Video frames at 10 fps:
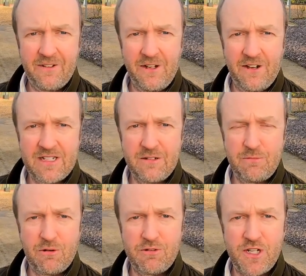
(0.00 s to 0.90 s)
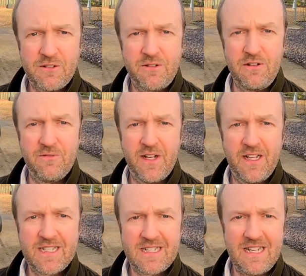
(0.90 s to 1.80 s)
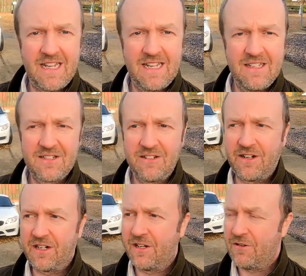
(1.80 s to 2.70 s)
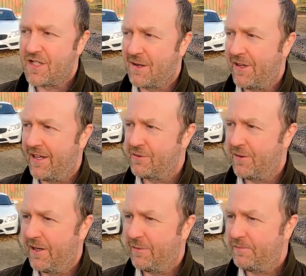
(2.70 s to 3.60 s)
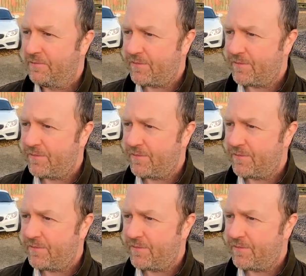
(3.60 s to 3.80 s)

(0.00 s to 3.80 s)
I've got a nice little project for the university, so I'll include some of that as well.